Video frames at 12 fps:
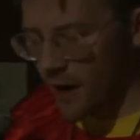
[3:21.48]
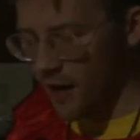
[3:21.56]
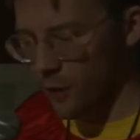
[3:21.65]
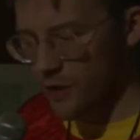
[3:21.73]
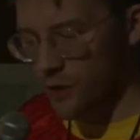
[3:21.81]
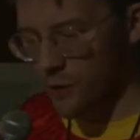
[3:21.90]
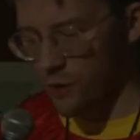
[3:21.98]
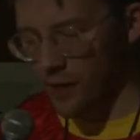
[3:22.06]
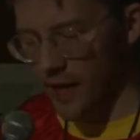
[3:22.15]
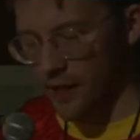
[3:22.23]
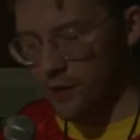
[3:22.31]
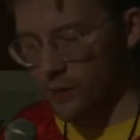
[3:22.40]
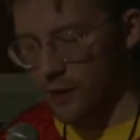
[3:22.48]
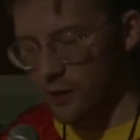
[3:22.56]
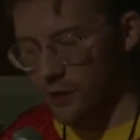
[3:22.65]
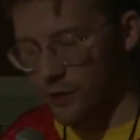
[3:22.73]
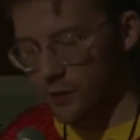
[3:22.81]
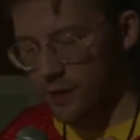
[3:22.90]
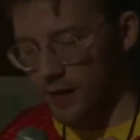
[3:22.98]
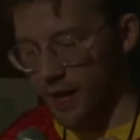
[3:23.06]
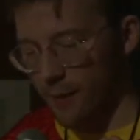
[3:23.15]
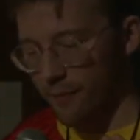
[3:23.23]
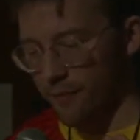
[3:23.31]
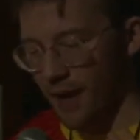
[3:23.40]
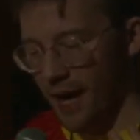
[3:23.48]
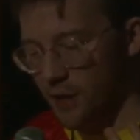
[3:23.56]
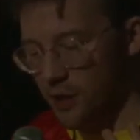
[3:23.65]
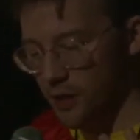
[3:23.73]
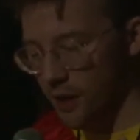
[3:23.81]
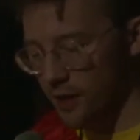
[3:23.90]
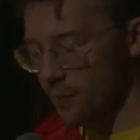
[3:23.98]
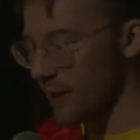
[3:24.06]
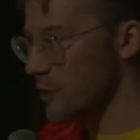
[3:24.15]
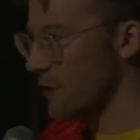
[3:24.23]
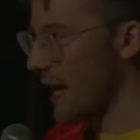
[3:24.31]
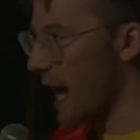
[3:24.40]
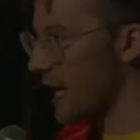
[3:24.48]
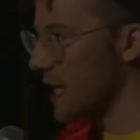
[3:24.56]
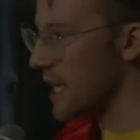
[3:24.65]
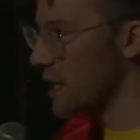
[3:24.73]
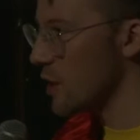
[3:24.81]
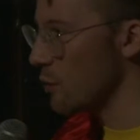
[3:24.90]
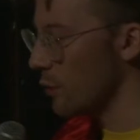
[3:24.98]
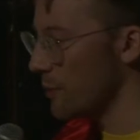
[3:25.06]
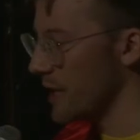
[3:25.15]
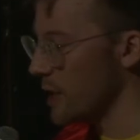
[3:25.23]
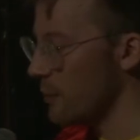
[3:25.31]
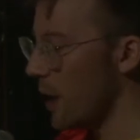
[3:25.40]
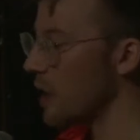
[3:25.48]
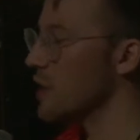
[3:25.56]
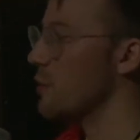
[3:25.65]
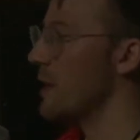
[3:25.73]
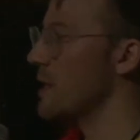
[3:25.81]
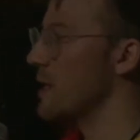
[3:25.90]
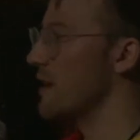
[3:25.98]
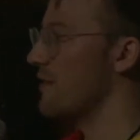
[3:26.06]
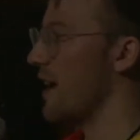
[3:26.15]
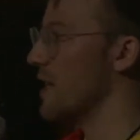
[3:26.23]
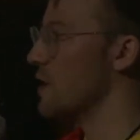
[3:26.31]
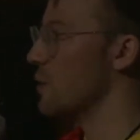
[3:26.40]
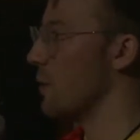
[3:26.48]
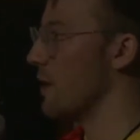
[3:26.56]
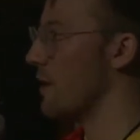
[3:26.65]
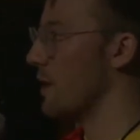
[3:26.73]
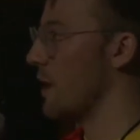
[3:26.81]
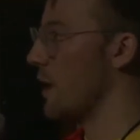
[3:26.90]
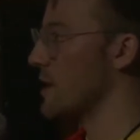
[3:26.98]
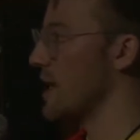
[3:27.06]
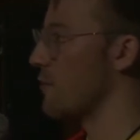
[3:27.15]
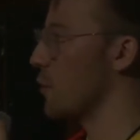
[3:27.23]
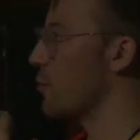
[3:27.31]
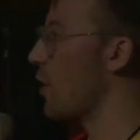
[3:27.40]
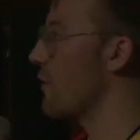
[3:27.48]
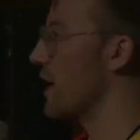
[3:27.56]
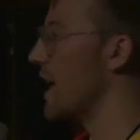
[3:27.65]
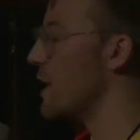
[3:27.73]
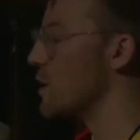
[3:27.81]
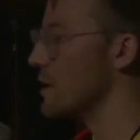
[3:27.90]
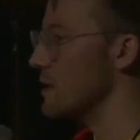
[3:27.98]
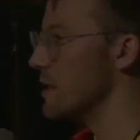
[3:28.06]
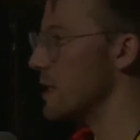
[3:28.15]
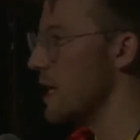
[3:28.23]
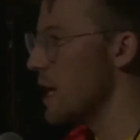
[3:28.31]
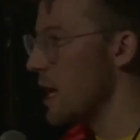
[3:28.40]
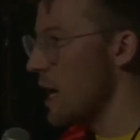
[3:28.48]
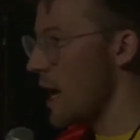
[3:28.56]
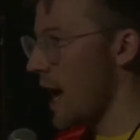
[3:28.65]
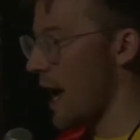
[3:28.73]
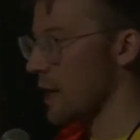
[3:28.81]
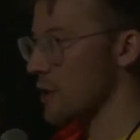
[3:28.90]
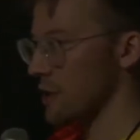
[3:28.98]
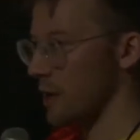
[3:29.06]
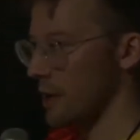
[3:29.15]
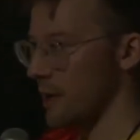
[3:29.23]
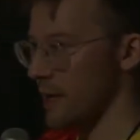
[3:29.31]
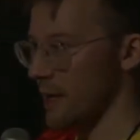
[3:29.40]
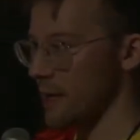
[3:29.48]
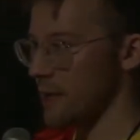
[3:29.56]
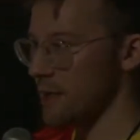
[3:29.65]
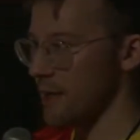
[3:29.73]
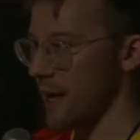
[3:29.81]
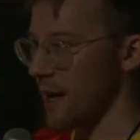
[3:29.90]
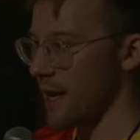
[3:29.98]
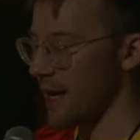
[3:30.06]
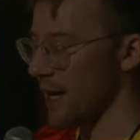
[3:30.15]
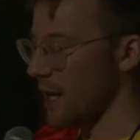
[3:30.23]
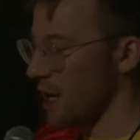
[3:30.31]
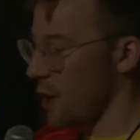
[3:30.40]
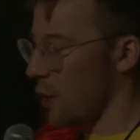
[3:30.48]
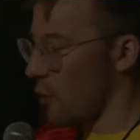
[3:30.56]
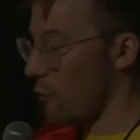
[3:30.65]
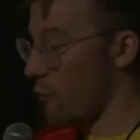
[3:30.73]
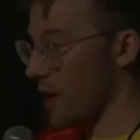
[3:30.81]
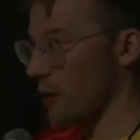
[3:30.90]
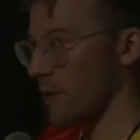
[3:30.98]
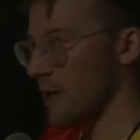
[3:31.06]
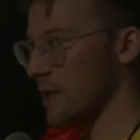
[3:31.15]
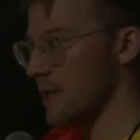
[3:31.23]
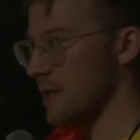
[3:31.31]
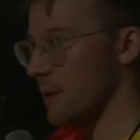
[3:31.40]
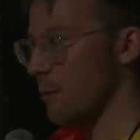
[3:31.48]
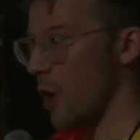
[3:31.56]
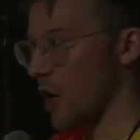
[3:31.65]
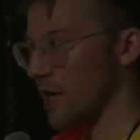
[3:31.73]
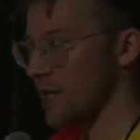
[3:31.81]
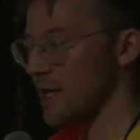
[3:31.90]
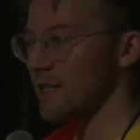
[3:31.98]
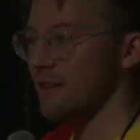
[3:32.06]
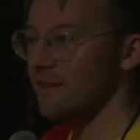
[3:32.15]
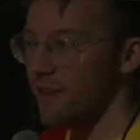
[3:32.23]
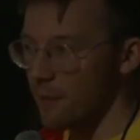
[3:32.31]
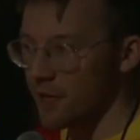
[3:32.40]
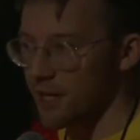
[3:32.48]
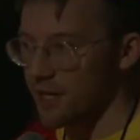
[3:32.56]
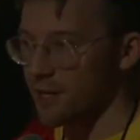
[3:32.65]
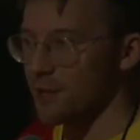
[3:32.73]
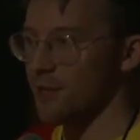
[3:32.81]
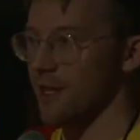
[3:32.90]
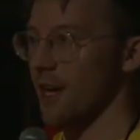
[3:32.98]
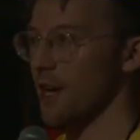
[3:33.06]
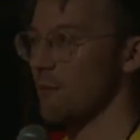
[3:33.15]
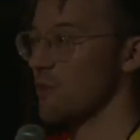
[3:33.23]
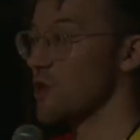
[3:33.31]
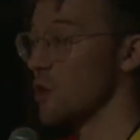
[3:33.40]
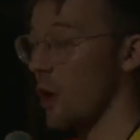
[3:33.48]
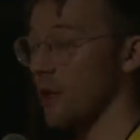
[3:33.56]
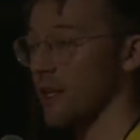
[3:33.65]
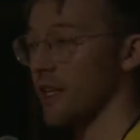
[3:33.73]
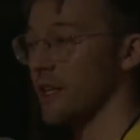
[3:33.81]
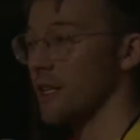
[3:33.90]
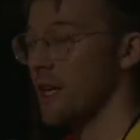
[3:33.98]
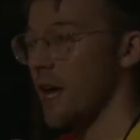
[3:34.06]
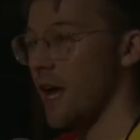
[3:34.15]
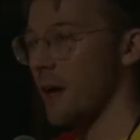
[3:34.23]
I'd also like to introduce Angela Dimitrikaki, who will be punctuating the event with several provocations. Angela is a rigorous Marxist and feminist scholar.